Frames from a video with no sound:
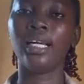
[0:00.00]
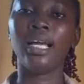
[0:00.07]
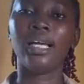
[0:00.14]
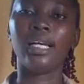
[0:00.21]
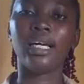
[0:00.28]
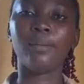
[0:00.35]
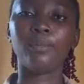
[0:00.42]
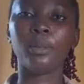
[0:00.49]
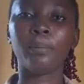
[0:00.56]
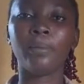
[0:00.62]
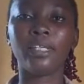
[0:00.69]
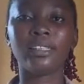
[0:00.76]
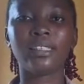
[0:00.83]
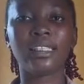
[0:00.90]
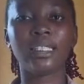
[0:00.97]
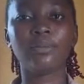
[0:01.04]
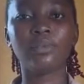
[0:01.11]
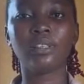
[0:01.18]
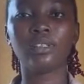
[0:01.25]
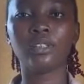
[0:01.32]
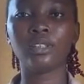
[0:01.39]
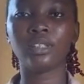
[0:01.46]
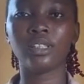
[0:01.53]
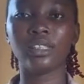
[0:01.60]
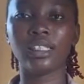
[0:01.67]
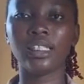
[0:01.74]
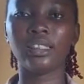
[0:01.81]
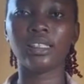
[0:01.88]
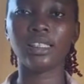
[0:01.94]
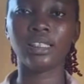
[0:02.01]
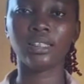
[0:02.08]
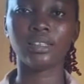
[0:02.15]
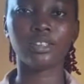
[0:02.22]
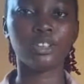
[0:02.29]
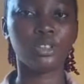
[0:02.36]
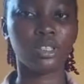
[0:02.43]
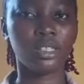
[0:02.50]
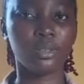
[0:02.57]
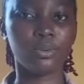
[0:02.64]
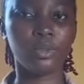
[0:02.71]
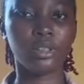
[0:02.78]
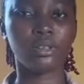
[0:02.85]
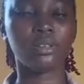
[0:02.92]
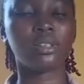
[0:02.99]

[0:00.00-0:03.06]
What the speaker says: I'm your personal teacher in English language,